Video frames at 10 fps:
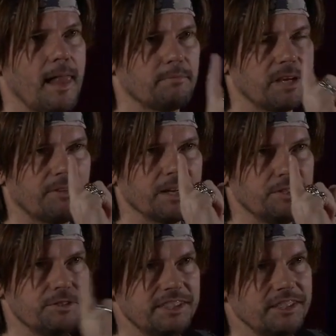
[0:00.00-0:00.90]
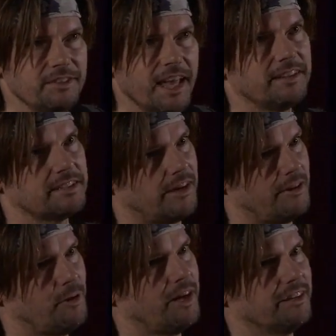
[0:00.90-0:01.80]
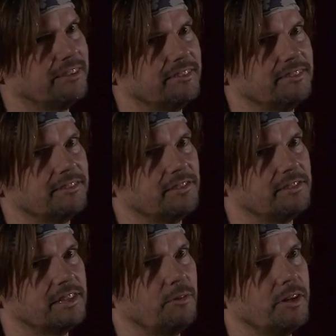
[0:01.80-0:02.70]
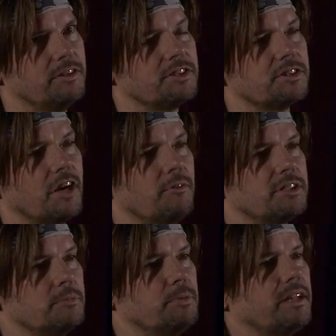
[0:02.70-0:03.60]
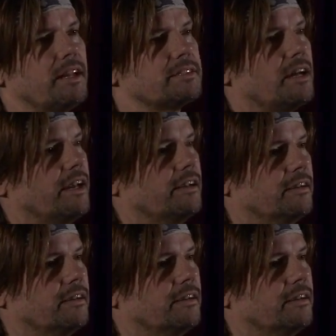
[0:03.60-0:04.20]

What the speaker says: But if I do see you again, this is how I want it. I want you to put that aside